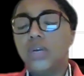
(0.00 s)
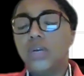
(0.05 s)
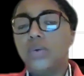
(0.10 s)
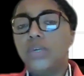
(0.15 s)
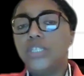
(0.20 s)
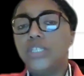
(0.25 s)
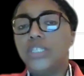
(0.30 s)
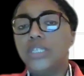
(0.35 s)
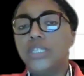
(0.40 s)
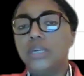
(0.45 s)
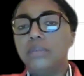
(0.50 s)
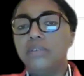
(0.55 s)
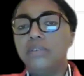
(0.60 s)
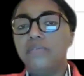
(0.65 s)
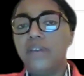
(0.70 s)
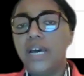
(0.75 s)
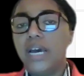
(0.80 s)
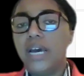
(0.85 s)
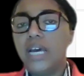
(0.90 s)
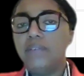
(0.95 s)
Question number
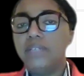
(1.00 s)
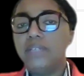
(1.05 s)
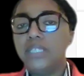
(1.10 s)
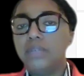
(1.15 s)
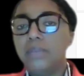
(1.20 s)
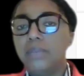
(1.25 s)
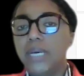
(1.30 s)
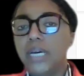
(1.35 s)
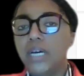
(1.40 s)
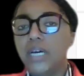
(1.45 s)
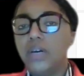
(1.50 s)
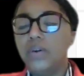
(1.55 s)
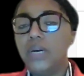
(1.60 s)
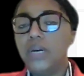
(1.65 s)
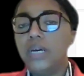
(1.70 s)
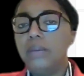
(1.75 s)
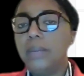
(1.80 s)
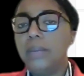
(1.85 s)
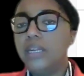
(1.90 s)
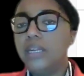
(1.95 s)
5 is about
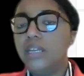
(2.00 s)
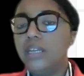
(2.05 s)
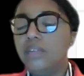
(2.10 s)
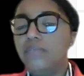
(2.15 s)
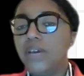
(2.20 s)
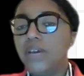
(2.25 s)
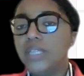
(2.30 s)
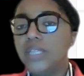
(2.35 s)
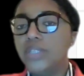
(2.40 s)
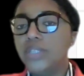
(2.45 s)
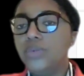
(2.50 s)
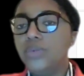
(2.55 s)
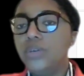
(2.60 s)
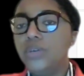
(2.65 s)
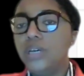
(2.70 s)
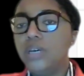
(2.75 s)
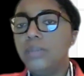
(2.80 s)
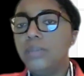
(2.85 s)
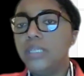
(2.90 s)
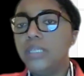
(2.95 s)
identifying 2
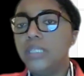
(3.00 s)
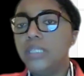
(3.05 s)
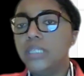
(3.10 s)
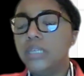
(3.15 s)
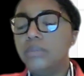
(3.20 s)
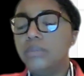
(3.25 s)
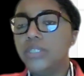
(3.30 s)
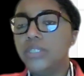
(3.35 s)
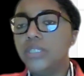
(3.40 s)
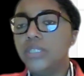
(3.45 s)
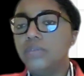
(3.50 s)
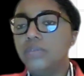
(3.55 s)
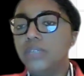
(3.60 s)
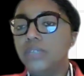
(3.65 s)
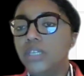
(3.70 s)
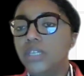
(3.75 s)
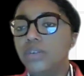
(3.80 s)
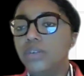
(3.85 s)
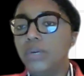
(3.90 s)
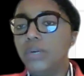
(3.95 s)
common assumptions of
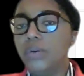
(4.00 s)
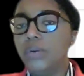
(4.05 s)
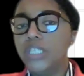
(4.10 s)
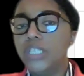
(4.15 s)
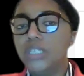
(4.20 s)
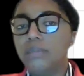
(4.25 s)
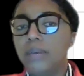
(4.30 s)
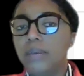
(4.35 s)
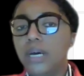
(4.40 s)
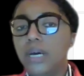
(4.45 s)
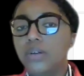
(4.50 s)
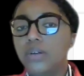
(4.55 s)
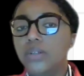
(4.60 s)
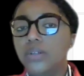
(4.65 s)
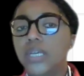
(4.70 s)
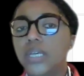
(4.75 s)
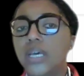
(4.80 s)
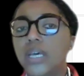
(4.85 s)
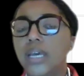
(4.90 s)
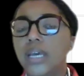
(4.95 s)
linear regression
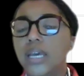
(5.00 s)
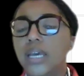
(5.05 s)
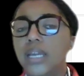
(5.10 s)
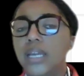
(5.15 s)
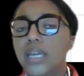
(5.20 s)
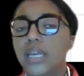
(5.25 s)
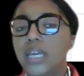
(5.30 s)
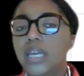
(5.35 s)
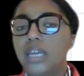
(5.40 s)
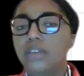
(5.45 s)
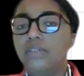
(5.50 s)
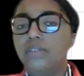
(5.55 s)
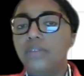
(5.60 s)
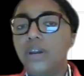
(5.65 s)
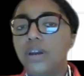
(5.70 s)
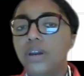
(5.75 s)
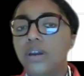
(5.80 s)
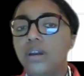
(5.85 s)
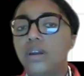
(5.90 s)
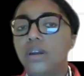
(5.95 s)
models. And again, you've
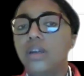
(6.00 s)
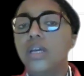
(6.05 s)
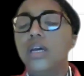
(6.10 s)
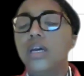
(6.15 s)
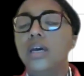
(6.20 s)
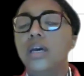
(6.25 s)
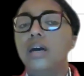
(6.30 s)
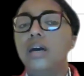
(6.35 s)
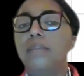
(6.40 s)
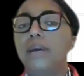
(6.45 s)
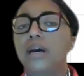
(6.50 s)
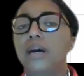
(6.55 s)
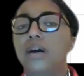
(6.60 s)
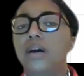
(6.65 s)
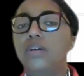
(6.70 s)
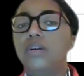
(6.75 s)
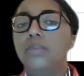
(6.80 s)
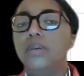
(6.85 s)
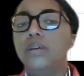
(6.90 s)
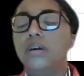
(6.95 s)
heard about
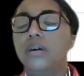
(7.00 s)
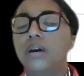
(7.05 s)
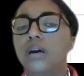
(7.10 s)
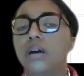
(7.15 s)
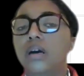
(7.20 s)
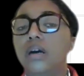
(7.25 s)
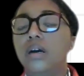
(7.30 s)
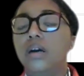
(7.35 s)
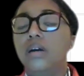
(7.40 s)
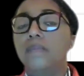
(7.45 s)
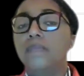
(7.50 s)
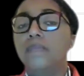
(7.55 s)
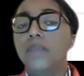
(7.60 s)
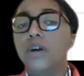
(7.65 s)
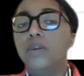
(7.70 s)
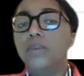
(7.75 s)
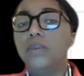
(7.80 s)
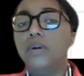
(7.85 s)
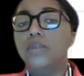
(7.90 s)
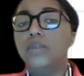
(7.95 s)

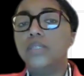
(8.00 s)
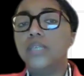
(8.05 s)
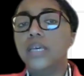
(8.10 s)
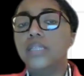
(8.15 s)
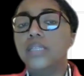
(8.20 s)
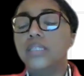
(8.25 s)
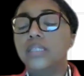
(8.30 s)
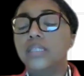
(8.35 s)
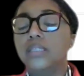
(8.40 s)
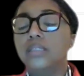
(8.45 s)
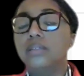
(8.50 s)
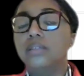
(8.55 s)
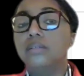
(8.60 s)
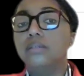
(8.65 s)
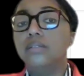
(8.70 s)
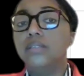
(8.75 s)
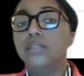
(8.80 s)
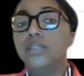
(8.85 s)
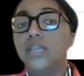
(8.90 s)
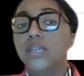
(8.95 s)

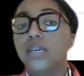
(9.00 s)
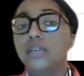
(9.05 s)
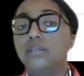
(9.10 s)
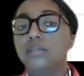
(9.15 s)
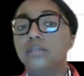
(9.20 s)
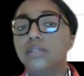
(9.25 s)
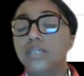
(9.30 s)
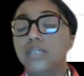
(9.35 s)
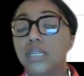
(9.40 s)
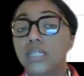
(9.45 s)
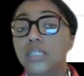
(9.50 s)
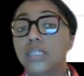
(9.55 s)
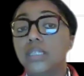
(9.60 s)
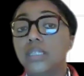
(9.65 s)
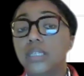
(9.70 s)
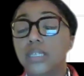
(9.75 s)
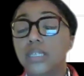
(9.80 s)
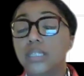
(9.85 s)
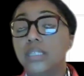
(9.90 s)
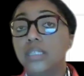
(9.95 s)

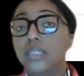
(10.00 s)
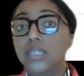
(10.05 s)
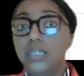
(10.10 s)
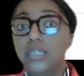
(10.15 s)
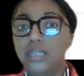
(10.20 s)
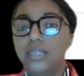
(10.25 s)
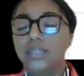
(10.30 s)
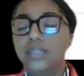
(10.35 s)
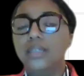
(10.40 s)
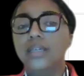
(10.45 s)
homoscedasticity